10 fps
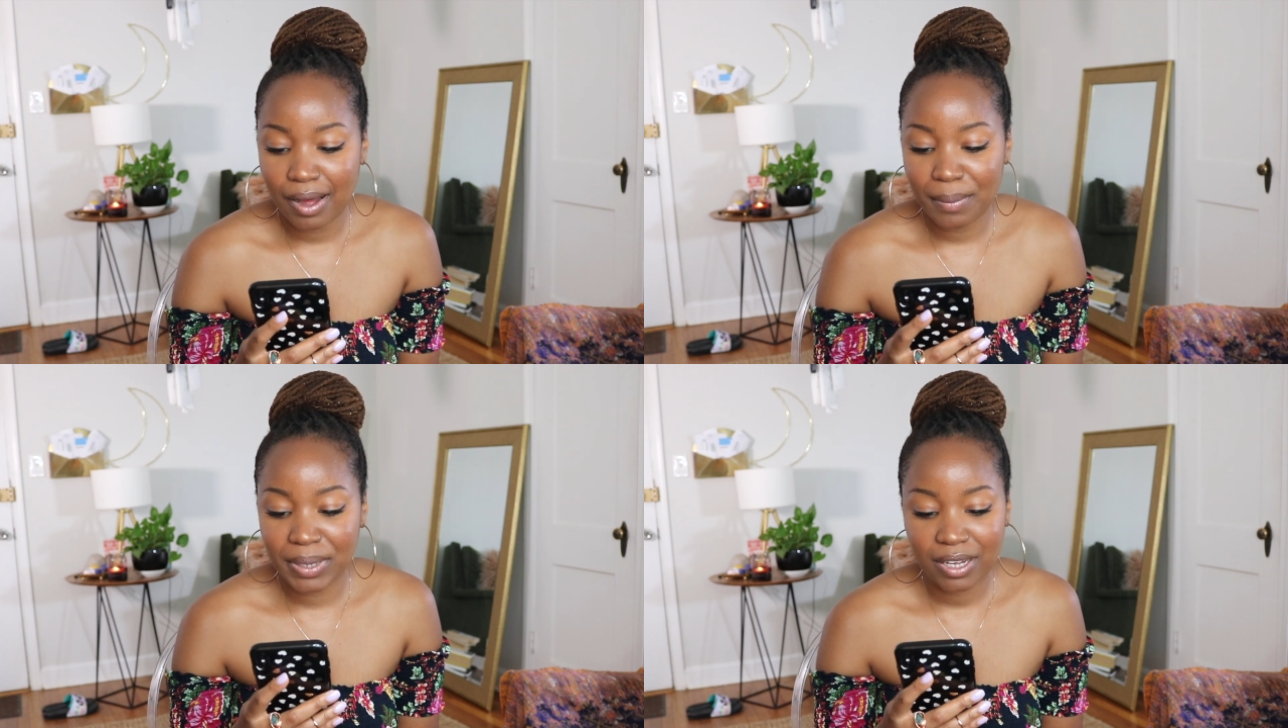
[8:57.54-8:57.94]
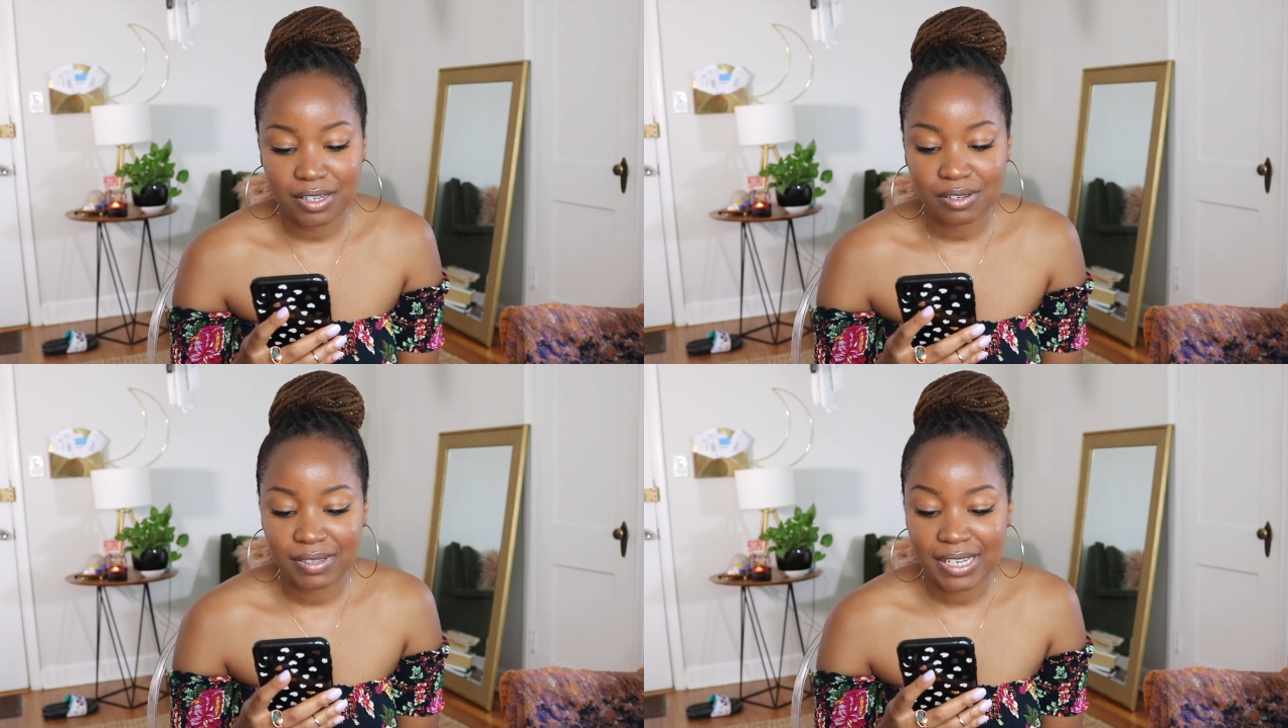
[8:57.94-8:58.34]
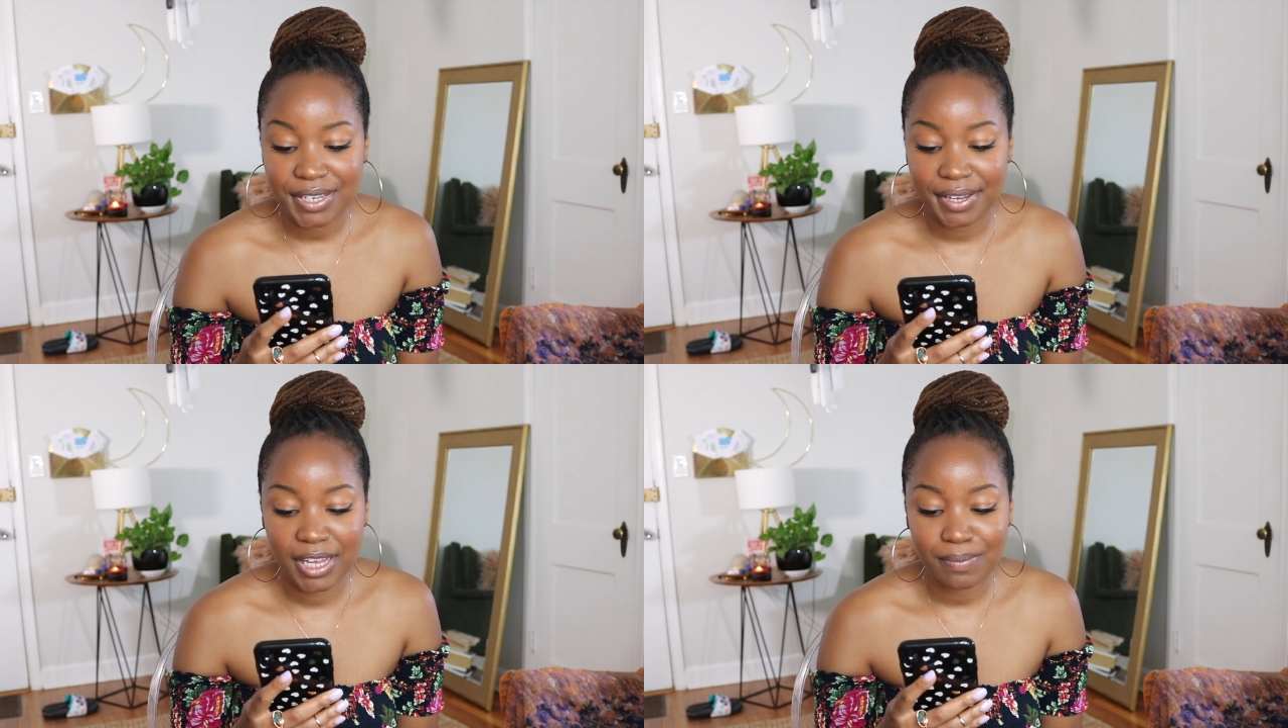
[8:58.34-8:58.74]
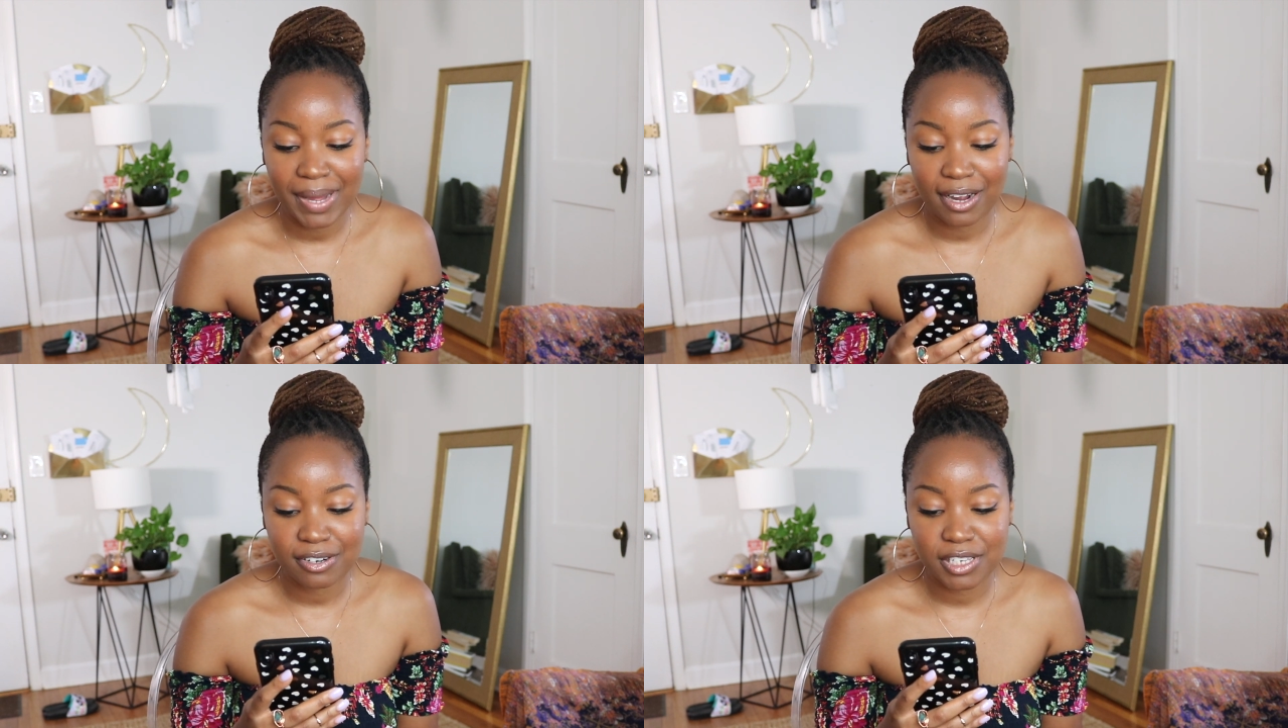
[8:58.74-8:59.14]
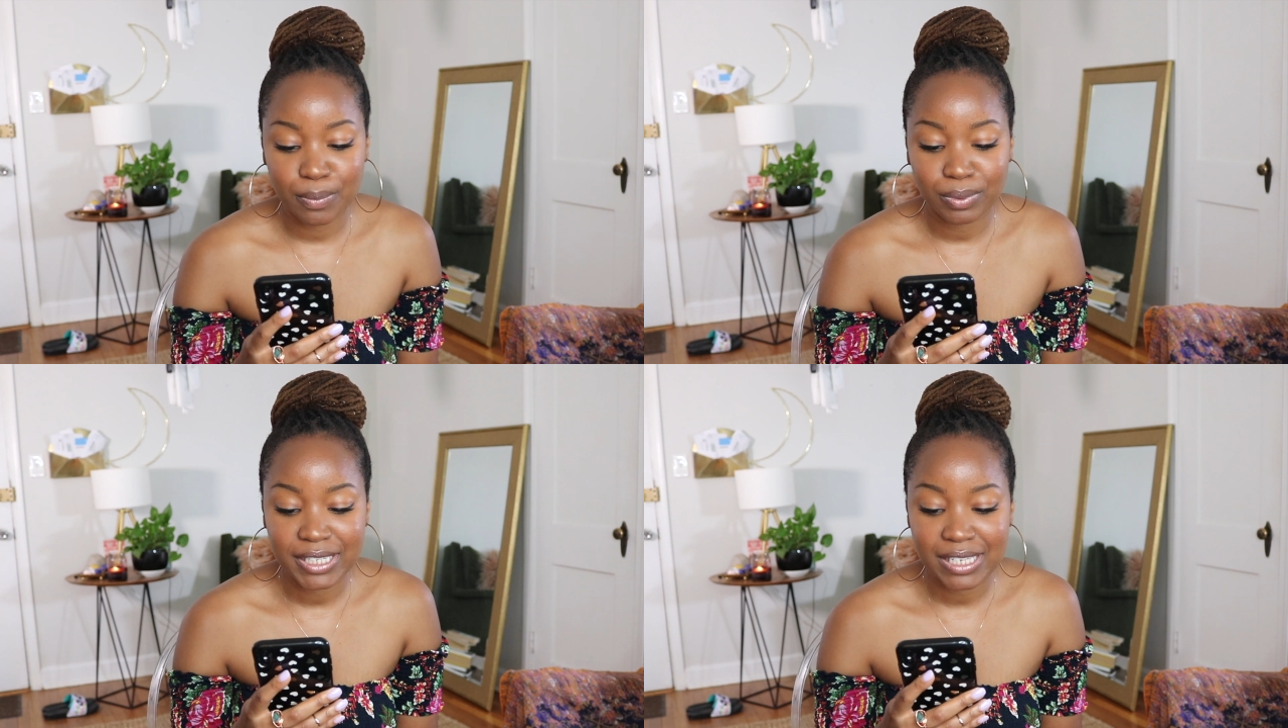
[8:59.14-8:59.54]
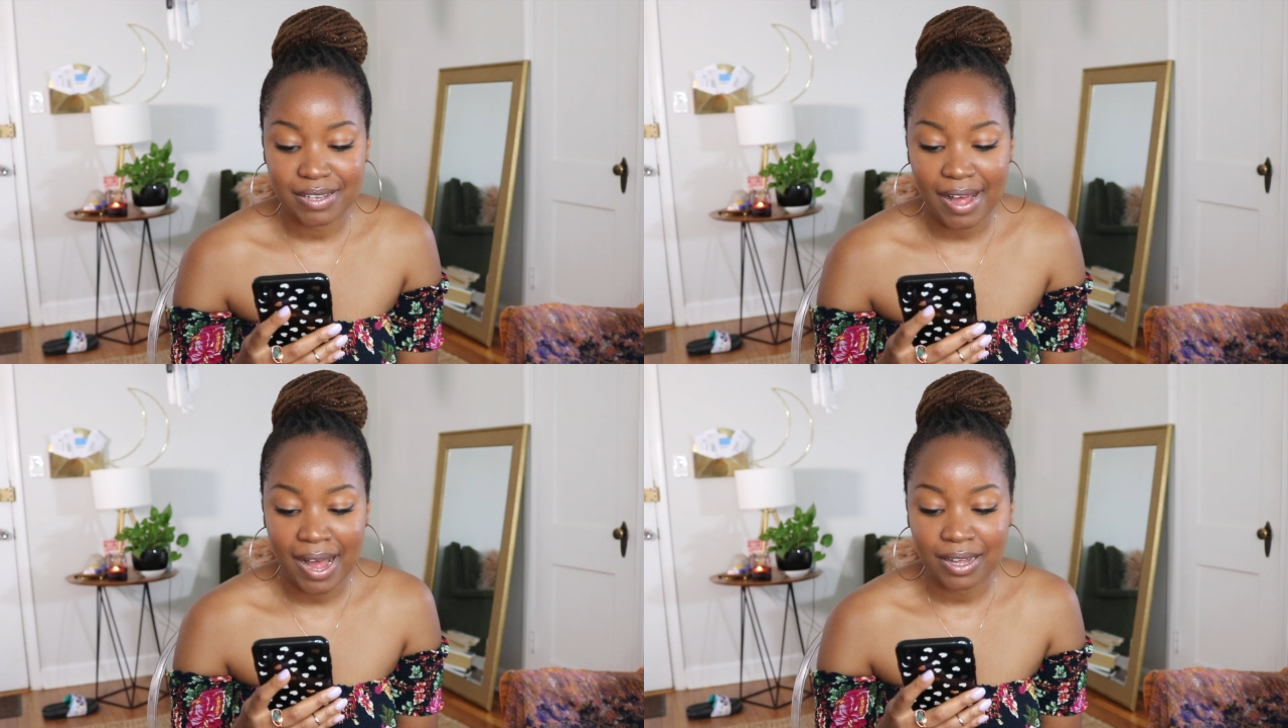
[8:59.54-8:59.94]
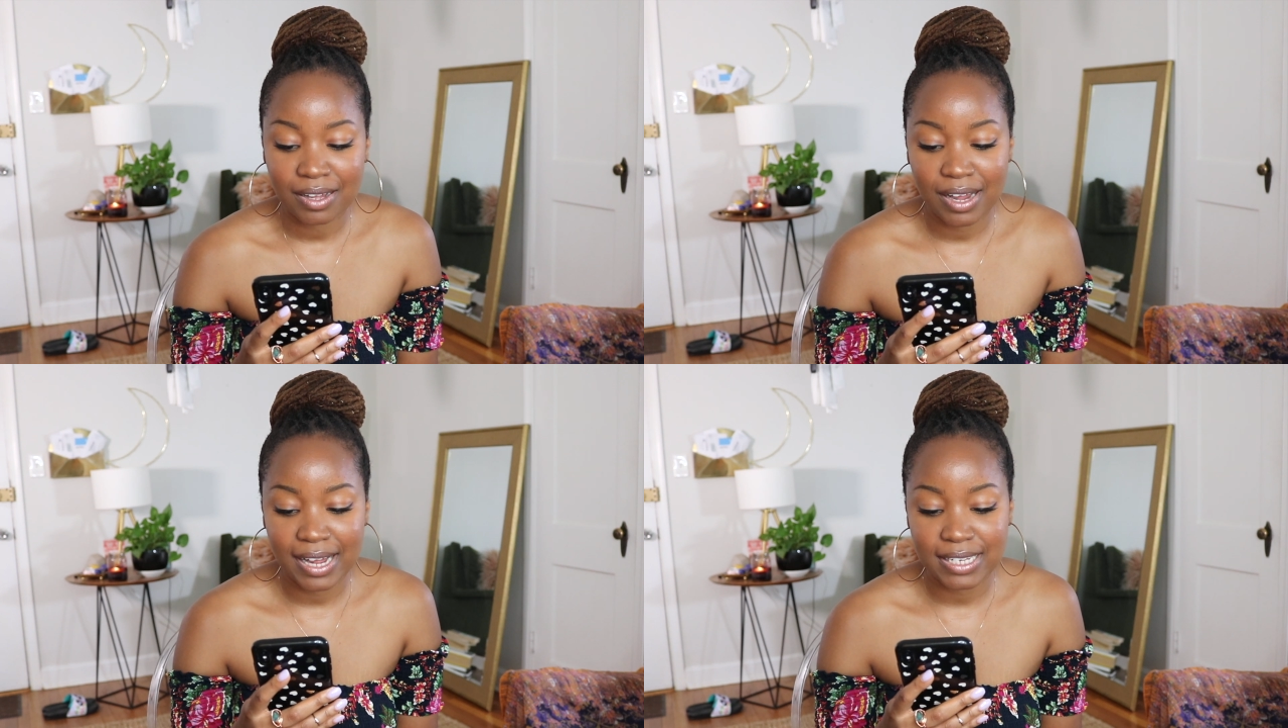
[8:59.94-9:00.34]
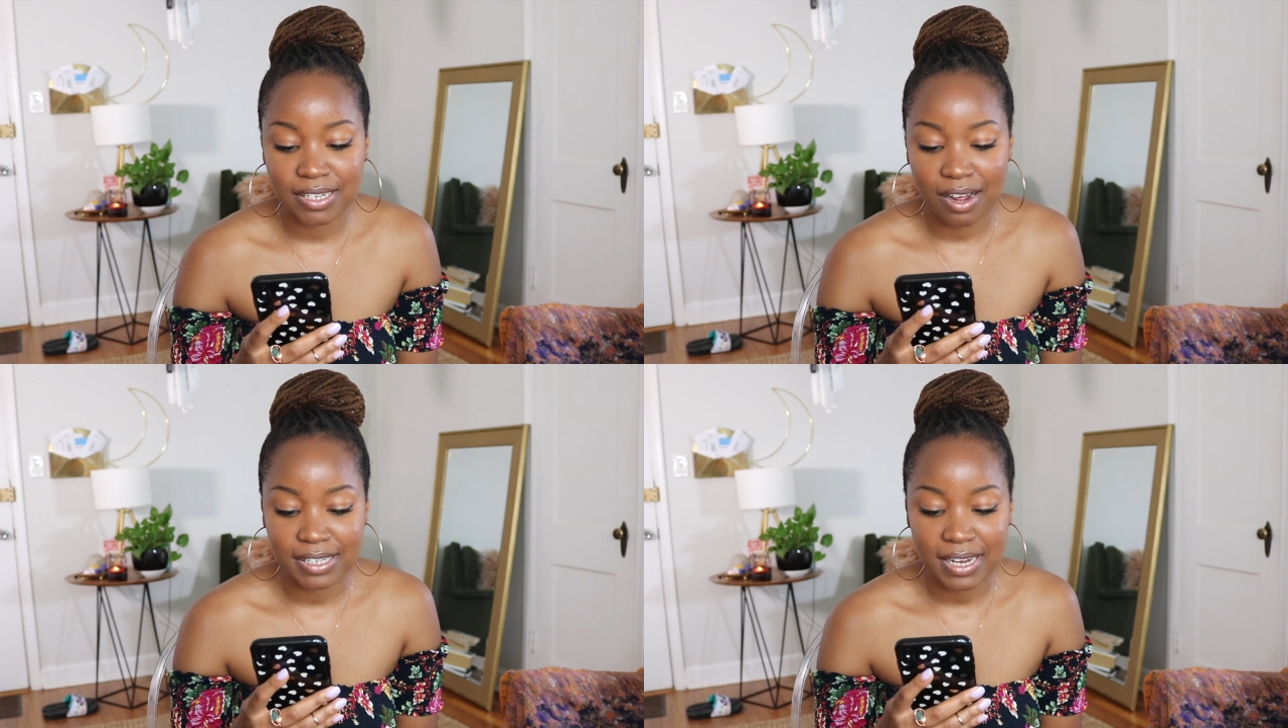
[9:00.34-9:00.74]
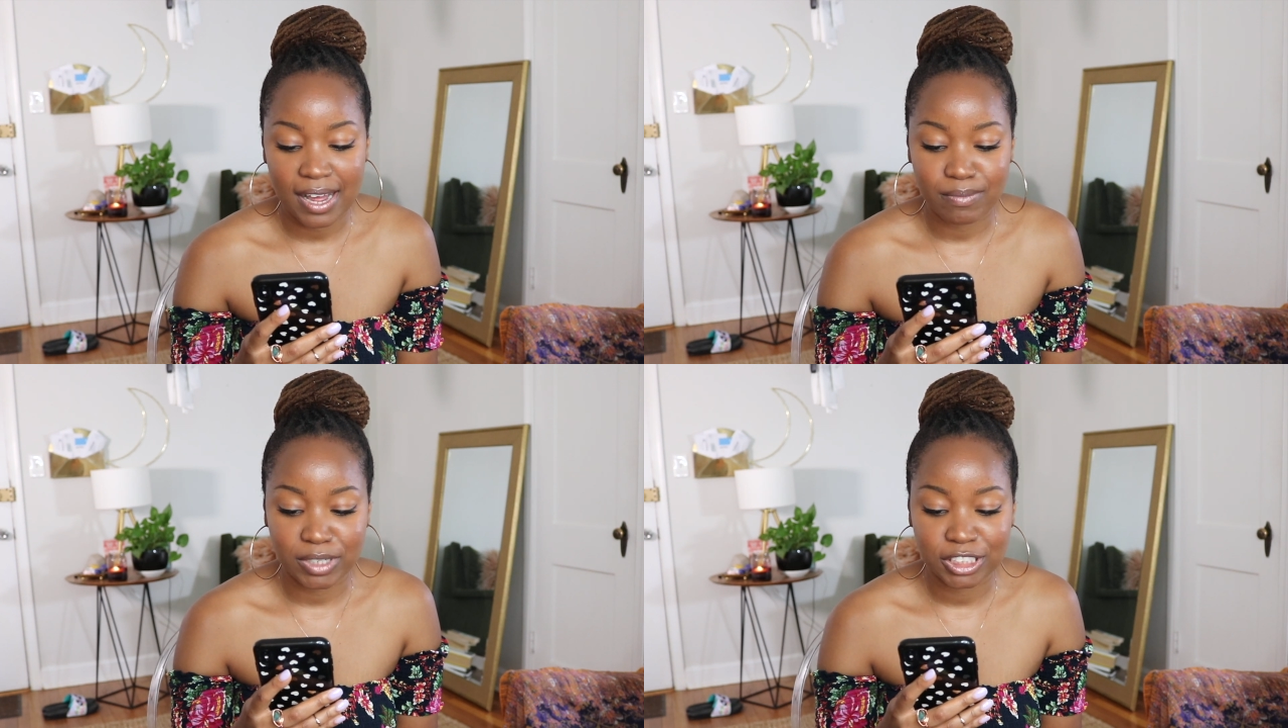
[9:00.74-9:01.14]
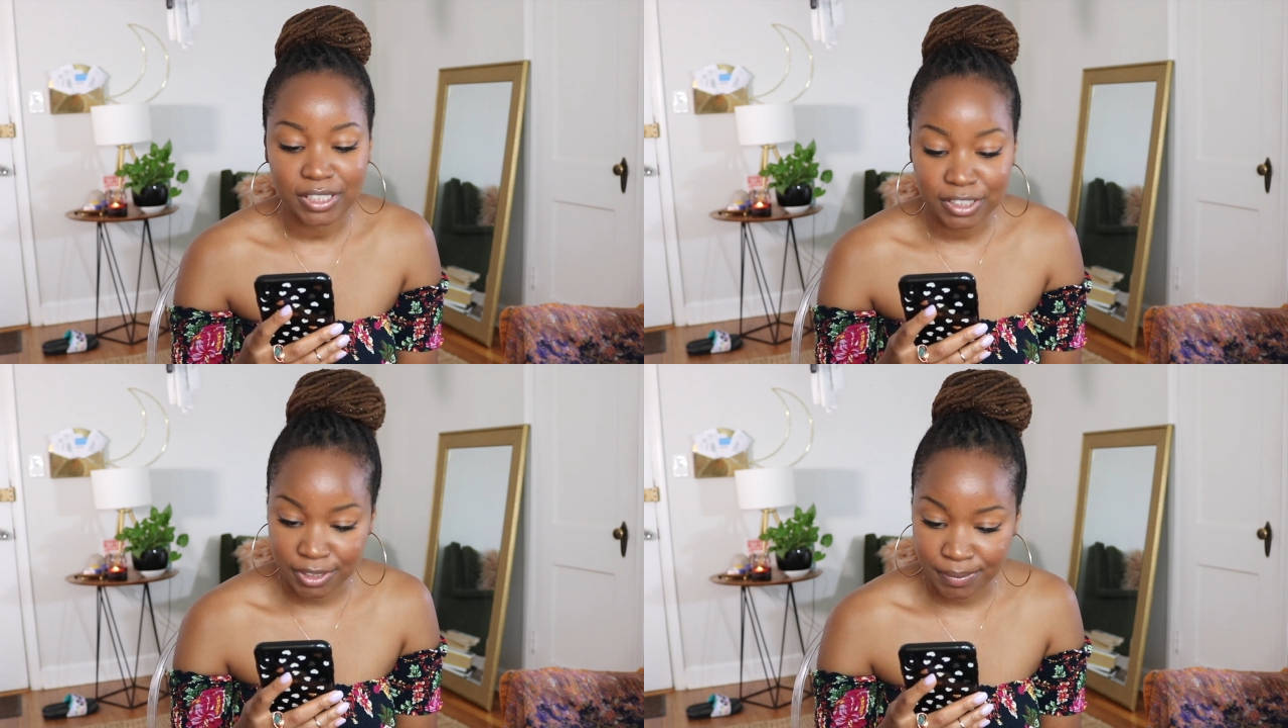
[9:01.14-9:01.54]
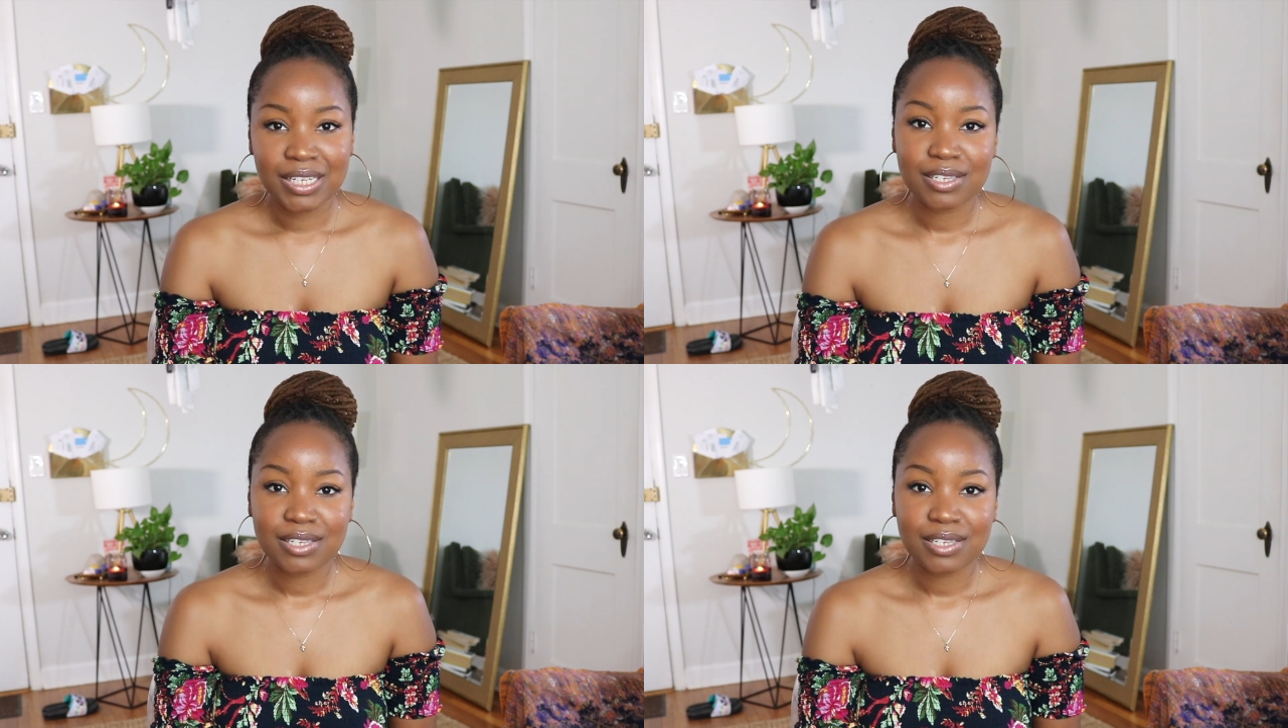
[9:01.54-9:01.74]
Because of this, I keep my hair simple and slack as not to have much tension.